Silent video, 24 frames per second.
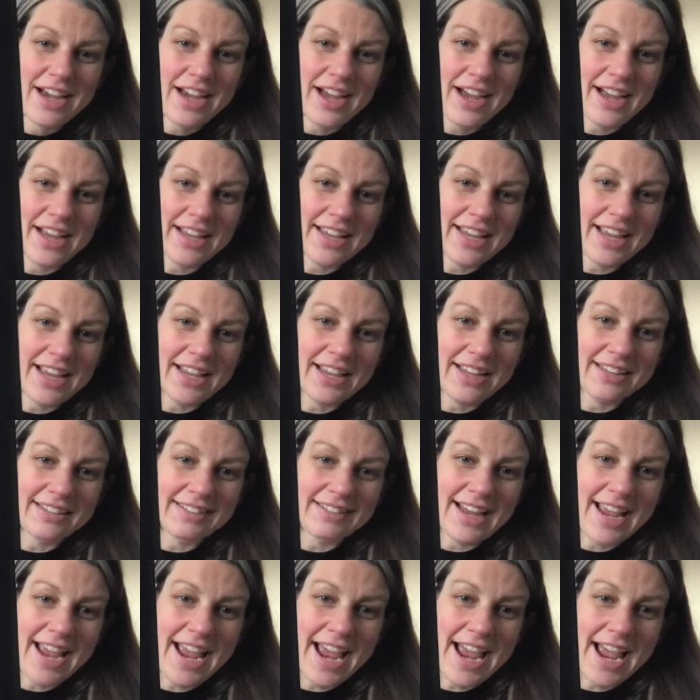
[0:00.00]

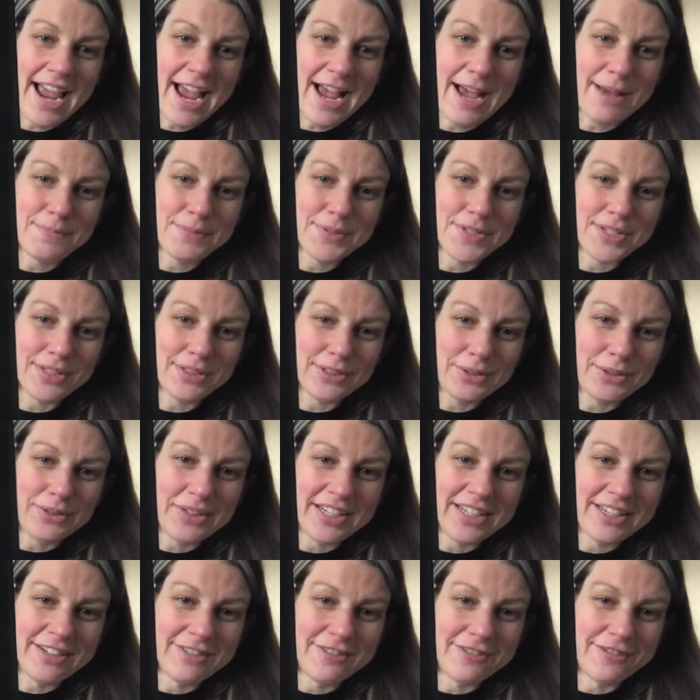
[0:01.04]
Again, absolute
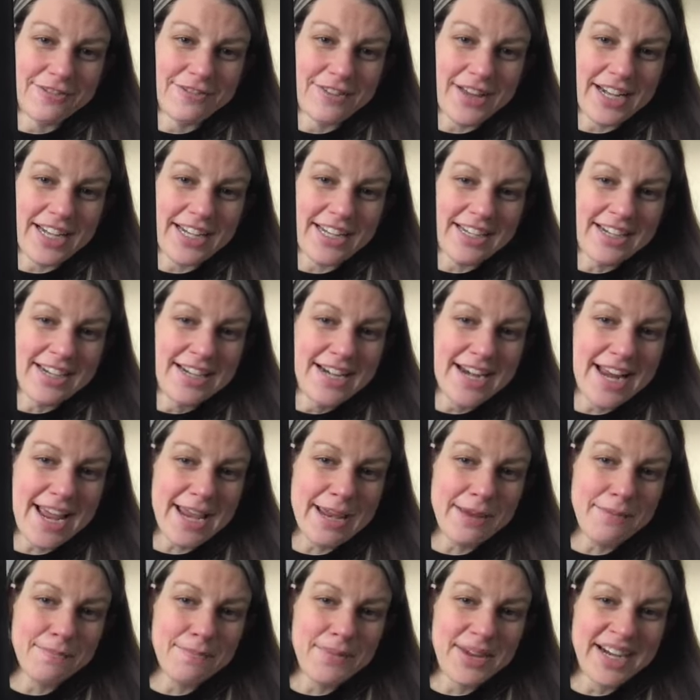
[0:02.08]
confetti
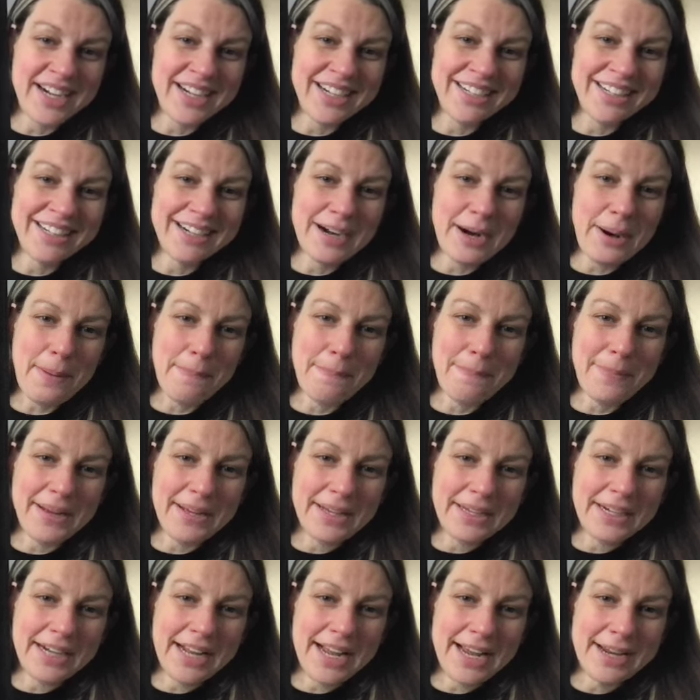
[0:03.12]
nightmare,
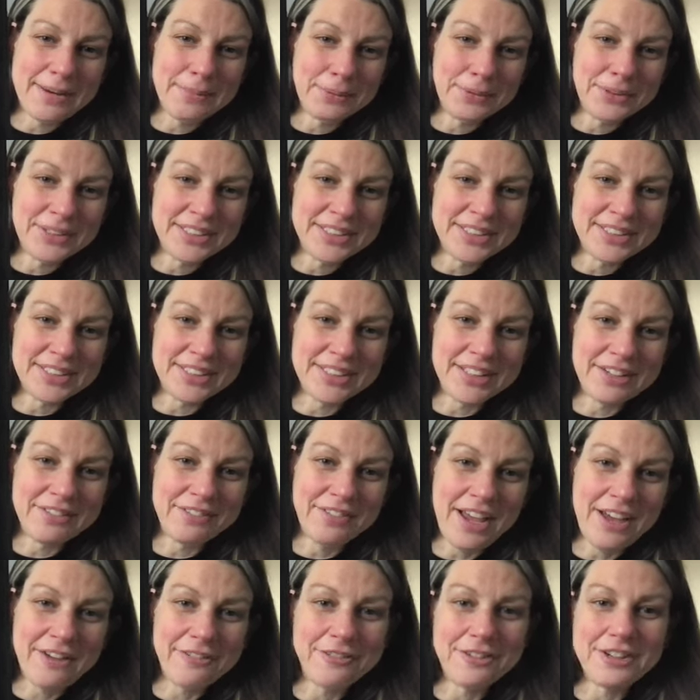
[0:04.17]
but I'm going to love
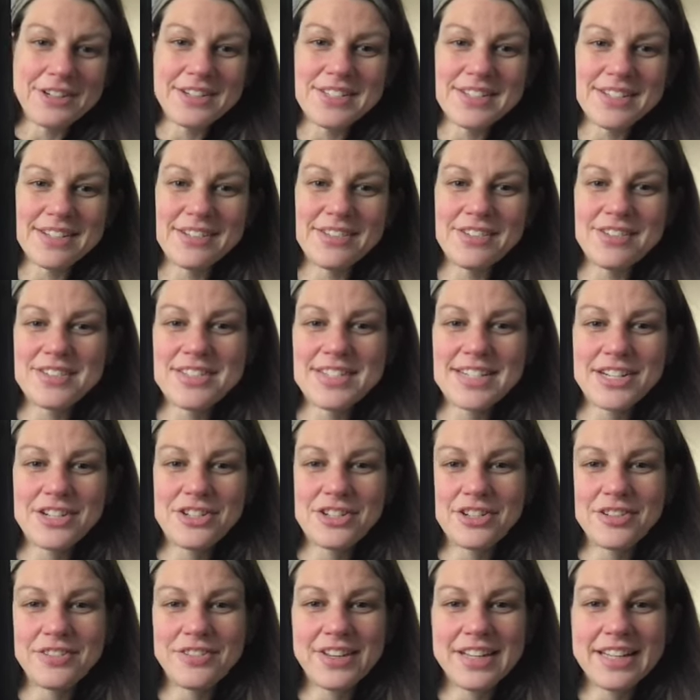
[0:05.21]
every single
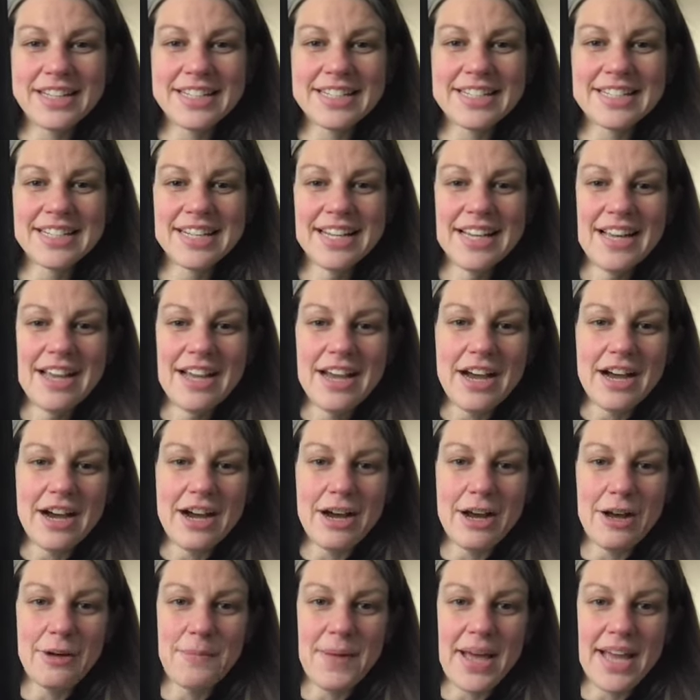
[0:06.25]
stitch of it.
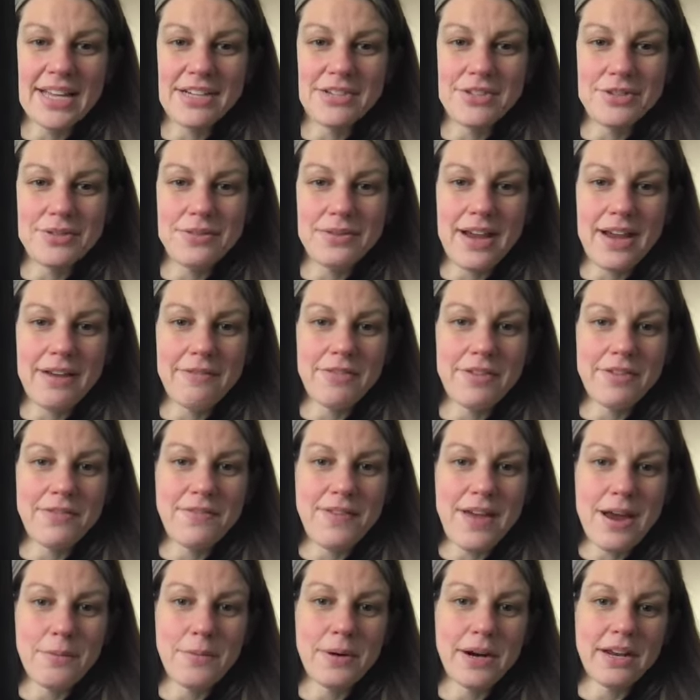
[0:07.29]
I do have the
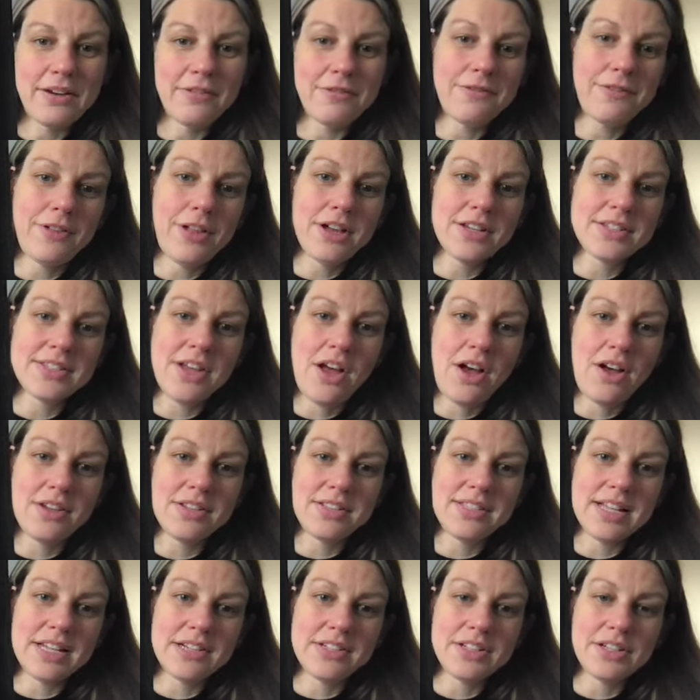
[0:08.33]
fabric and floss all
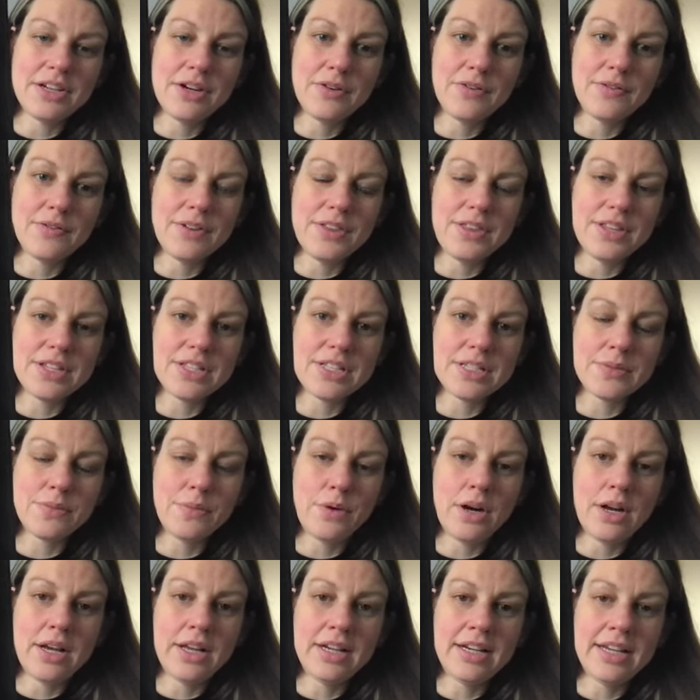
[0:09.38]
set to go for this
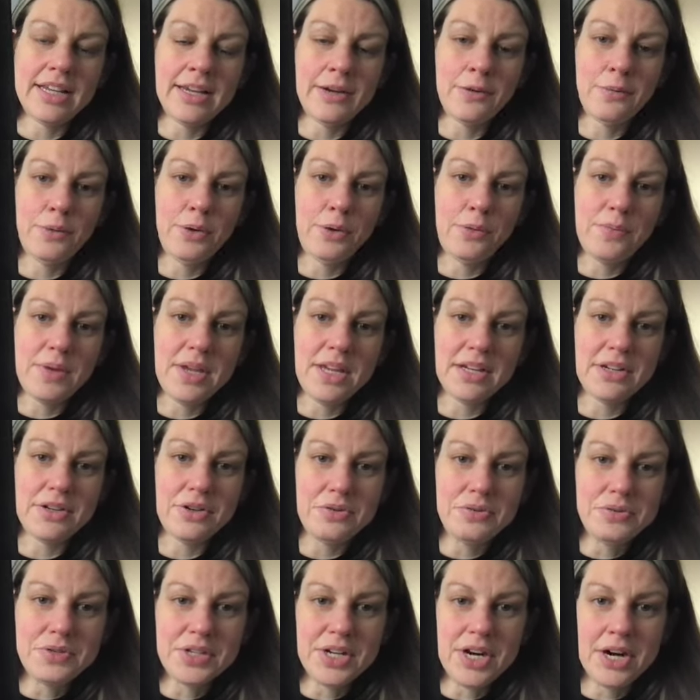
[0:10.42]
one. It will be a new
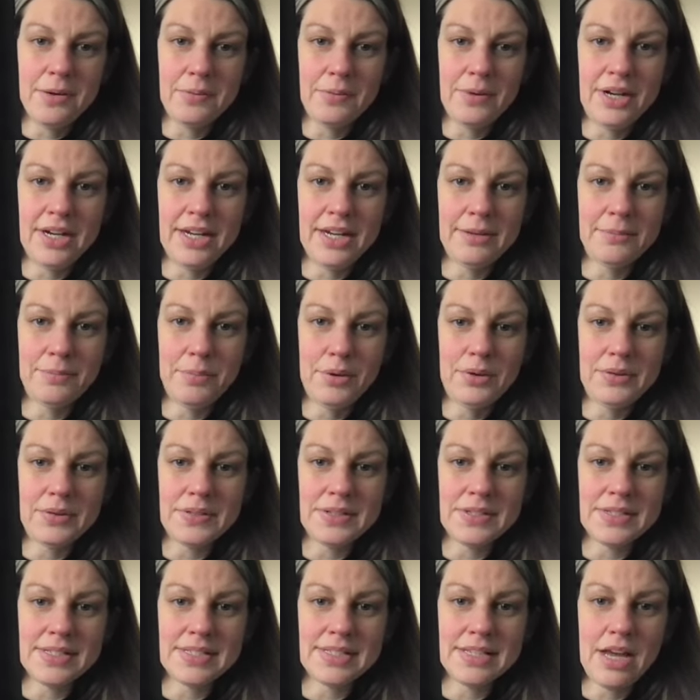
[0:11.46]
start when it
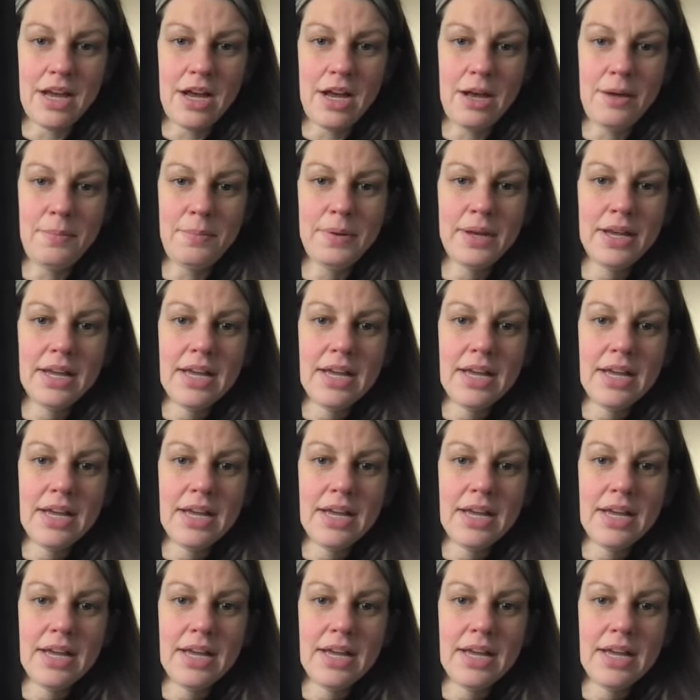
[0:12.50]
pulls up,